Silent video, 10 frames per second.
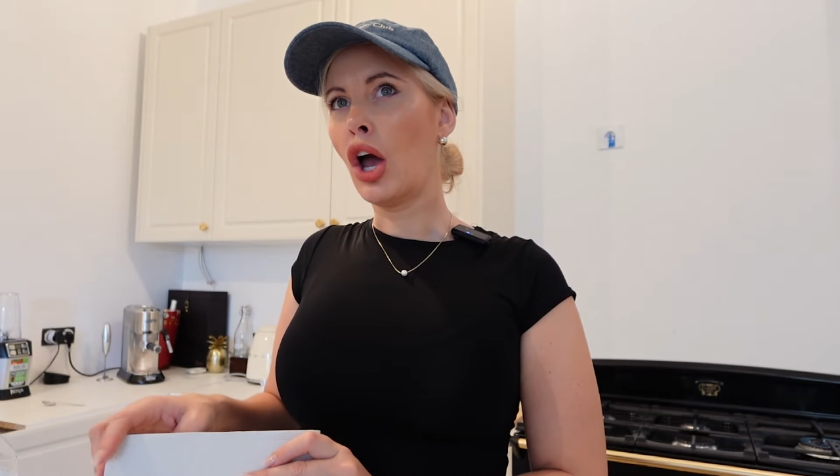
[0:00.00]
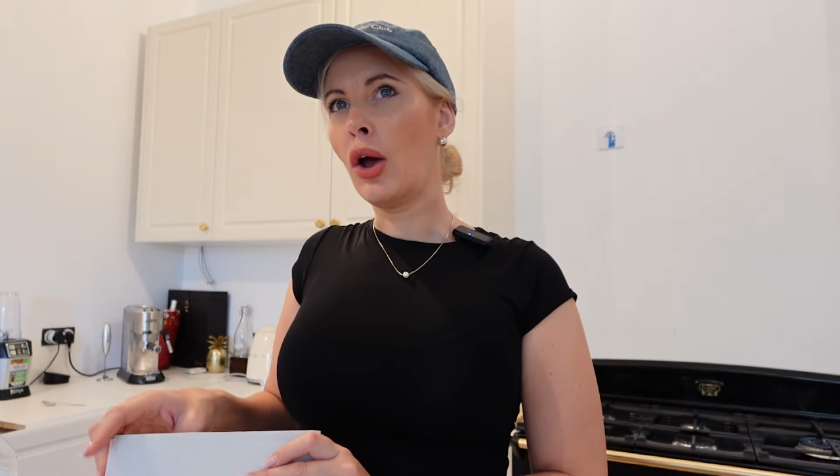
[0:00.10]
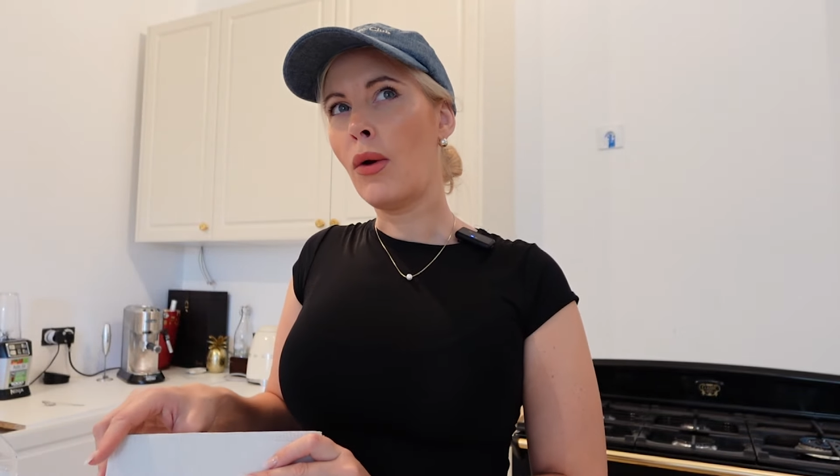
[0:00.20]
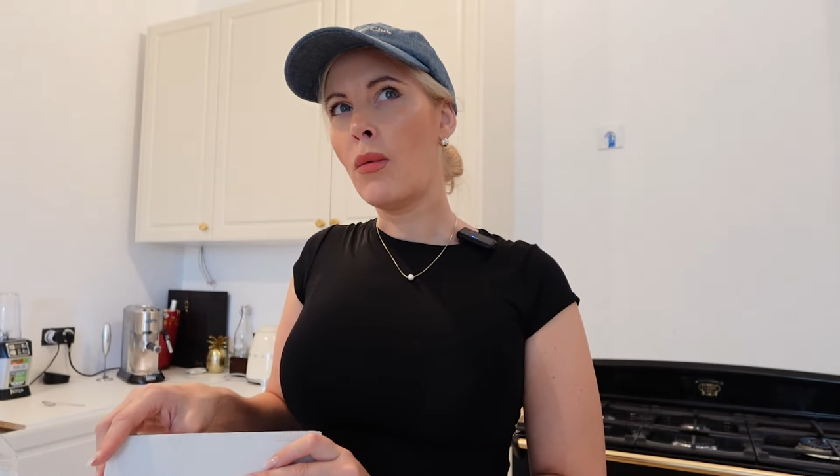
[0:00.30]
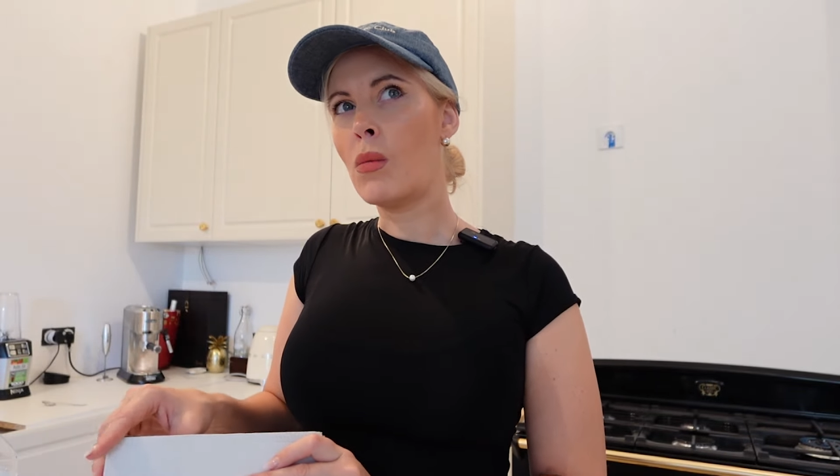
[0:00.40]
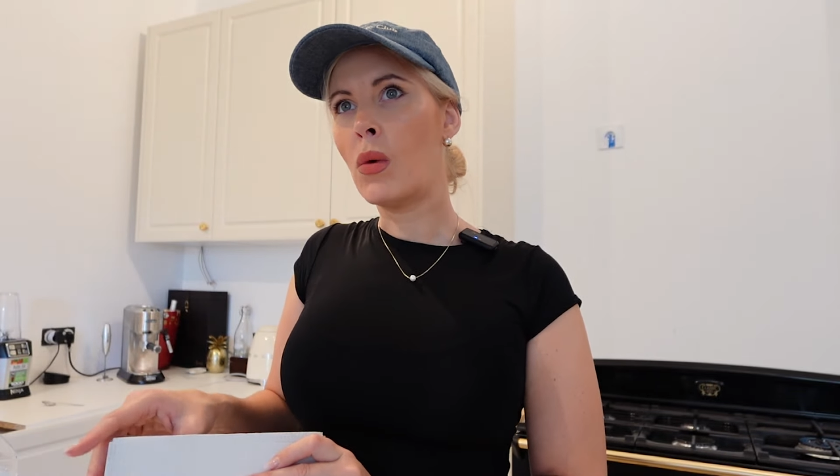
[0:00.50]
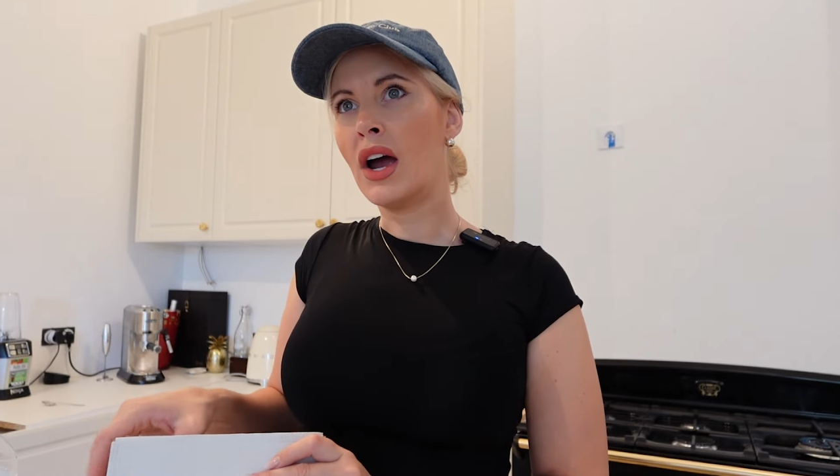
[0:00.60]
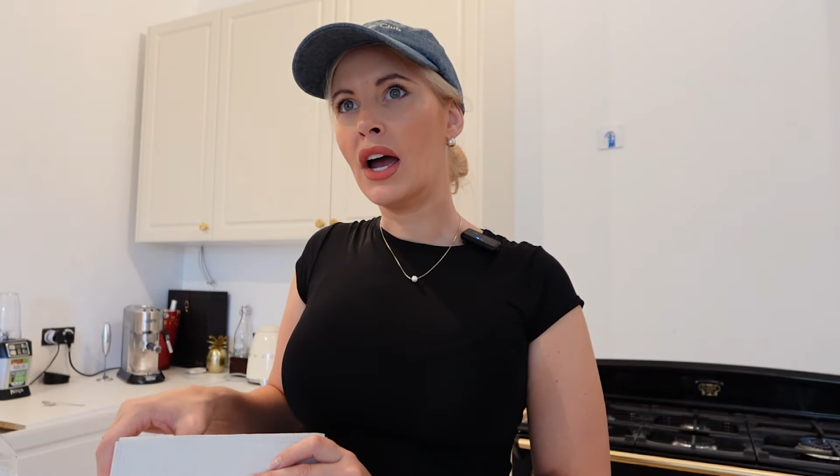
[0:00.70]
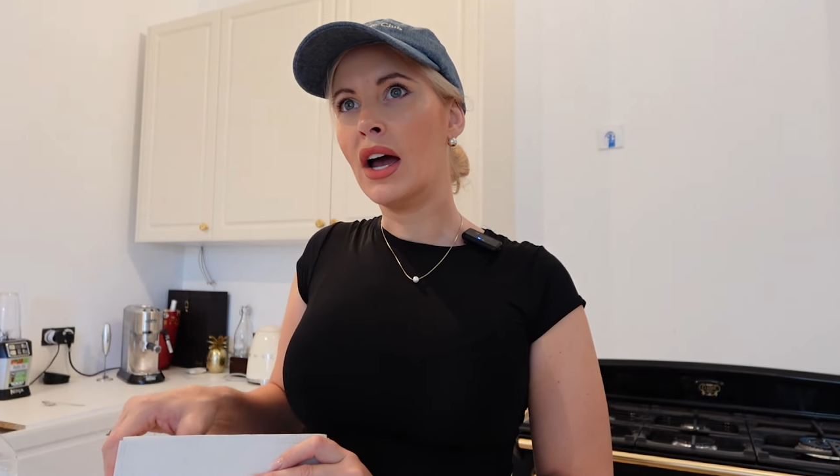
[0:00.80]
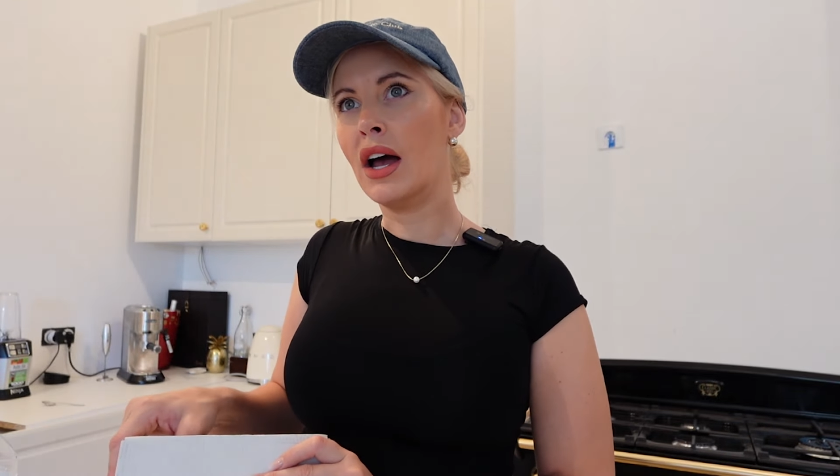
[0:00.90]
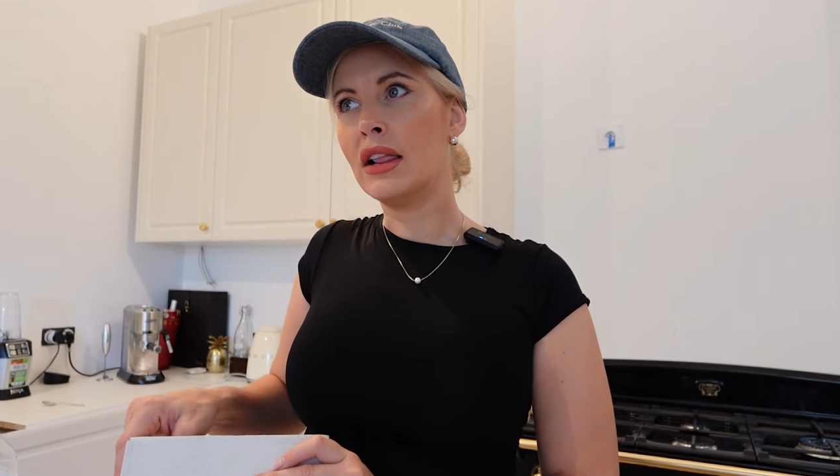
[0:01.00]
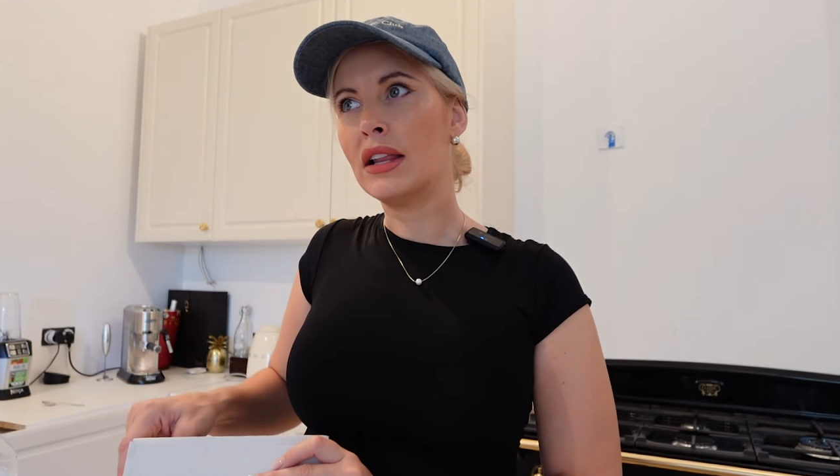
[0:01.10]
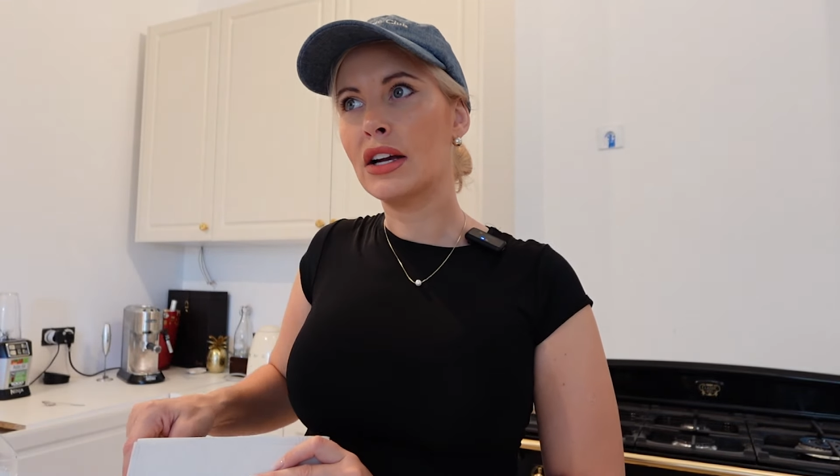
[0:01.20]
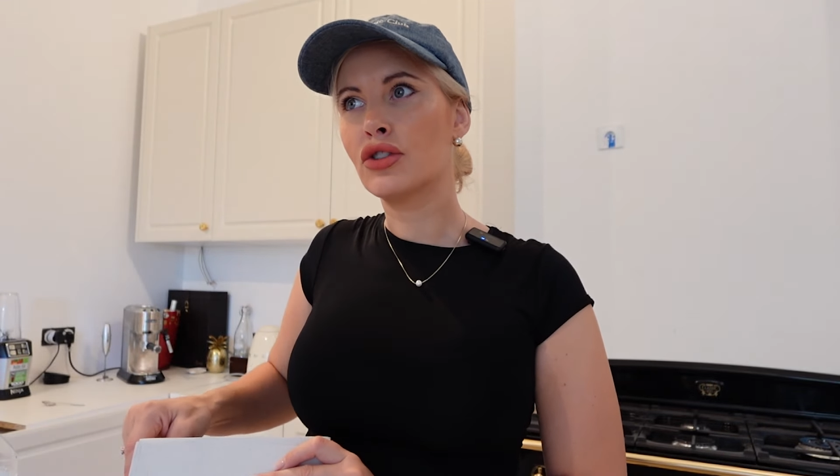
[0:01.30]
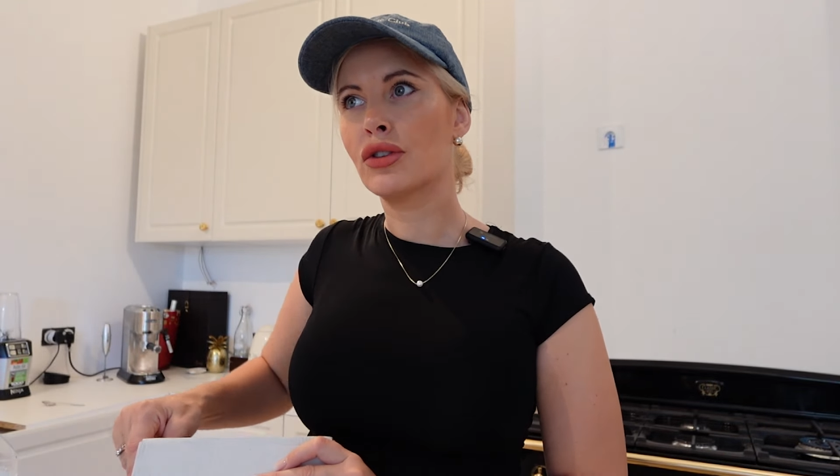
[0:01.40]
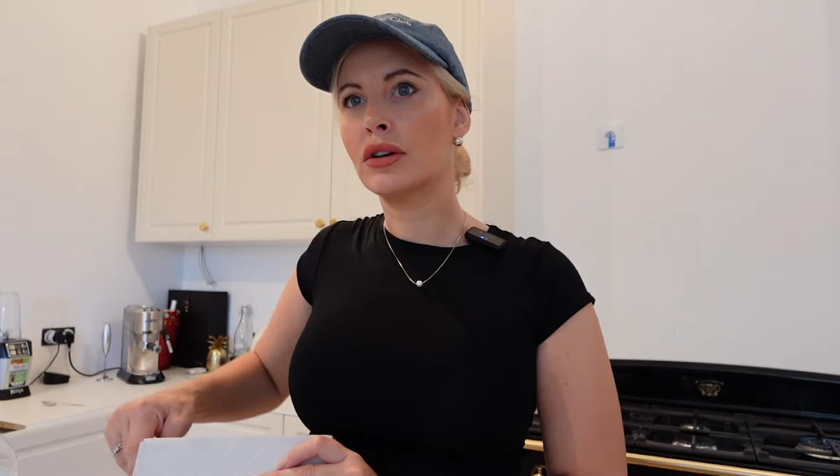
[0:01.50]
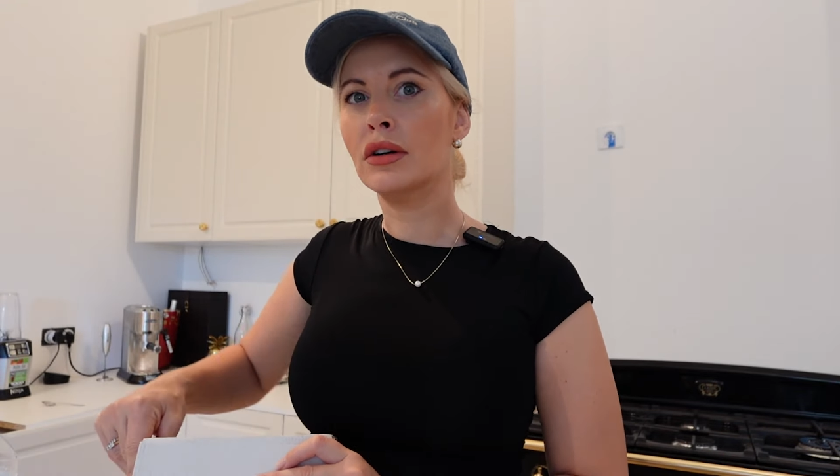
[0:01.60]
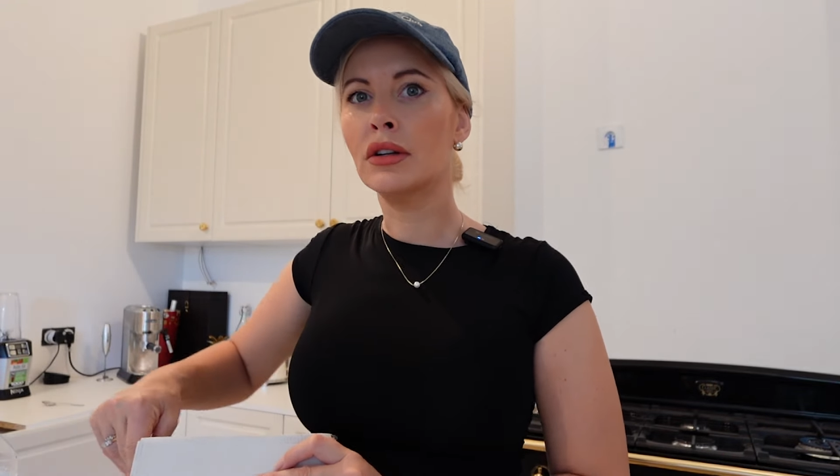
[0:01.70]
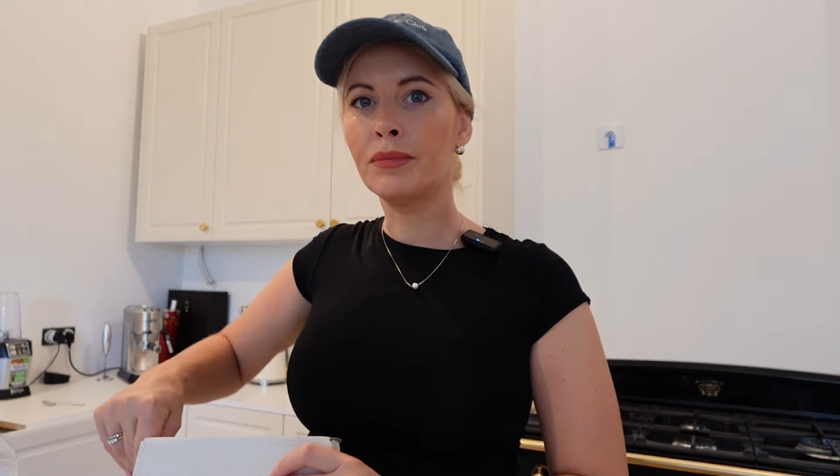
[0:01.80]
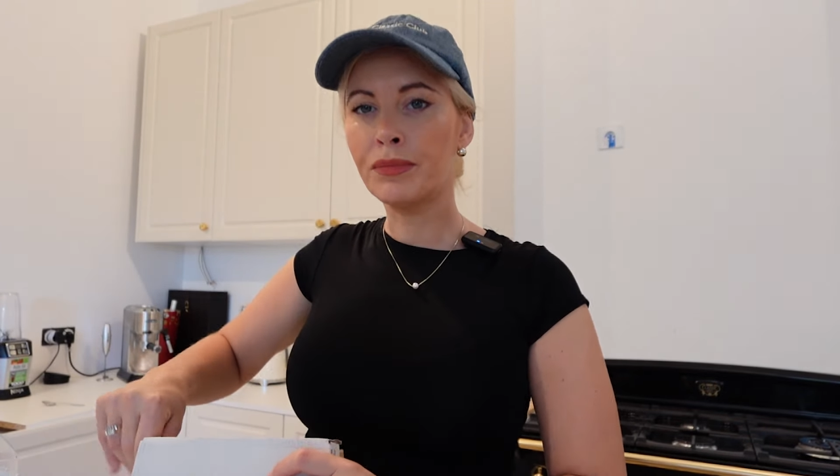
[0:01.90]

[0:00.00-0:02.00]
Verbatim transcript: homeware electrical